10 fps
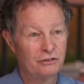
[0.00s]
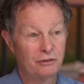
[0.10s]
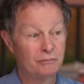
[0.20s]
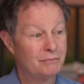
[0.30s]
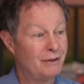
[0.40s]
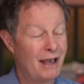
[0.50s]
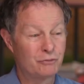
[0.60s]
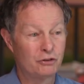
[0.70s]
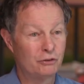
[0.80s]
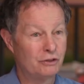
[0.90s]
So
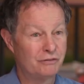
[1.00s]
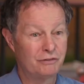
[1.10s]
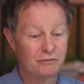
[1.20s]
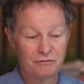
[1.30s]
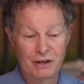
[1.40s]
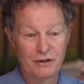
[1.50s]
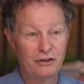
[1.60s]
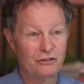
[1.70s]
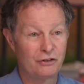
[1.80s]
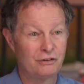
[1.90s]
absolutely
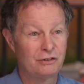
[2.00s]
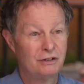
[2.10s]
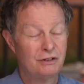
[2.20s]
foundational.